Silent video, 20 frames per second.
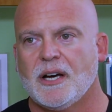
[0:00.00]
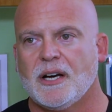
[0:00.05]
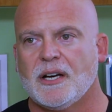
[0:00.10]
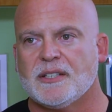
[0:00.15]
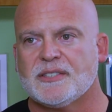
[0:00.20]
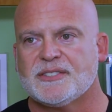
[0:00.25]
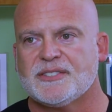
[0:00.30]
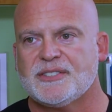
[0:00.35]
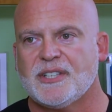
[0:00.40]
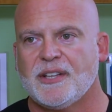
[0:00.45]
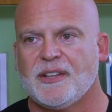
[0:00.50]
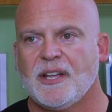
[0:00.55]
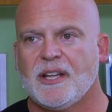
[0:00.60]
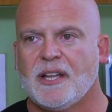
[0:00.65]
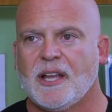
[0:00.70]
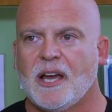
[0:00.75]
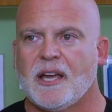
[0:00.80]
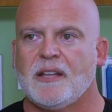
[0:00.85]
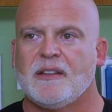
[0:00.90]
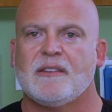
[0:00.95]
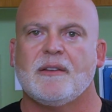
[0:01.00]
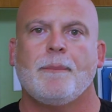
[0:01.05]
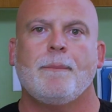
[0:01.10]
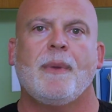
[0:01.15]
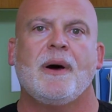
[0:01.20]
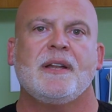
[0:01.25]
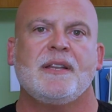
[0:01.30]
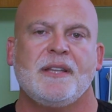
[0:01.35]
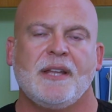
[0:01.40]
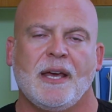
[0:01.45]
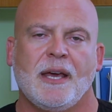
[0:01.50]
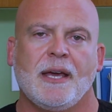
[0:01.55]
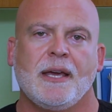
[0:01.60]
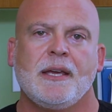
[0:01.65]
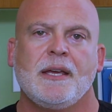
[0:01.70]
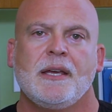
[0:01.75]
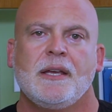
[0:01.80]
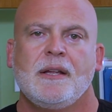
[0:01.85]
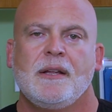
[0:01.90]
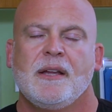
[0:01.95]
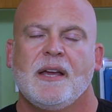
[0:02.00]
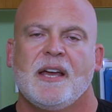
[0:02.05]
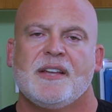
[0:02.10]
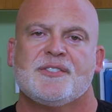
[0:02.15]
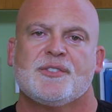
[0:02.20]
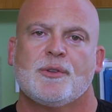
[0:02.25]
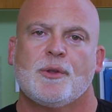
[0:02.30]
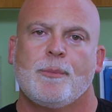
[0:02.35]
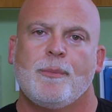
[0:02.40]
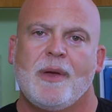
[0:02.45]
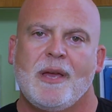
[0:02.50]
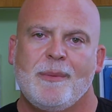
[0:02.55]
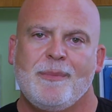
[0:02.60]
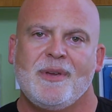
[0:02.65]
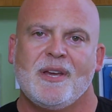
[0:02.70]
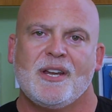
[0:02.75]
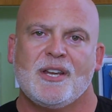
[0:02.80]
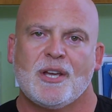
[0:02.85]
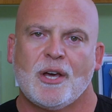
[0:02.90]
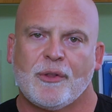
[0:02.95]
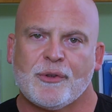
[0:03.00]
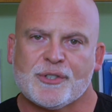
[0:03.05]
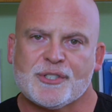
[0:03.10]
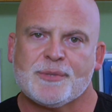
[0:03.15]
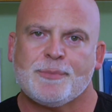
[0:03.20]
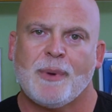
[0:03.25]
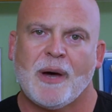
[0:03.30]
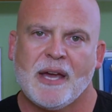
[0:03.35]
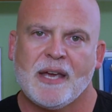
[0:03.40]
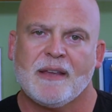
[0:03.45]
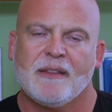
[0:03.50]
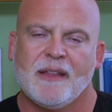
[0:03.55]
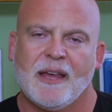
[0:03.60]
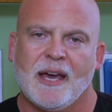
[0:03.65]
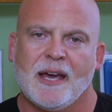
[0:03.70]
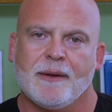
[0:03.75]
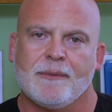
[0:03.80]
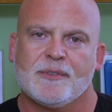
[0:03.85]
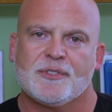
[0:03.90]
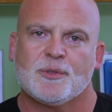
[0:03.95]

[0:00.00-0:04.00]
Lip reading: Sunday night into Monday, and so there may be another spike then.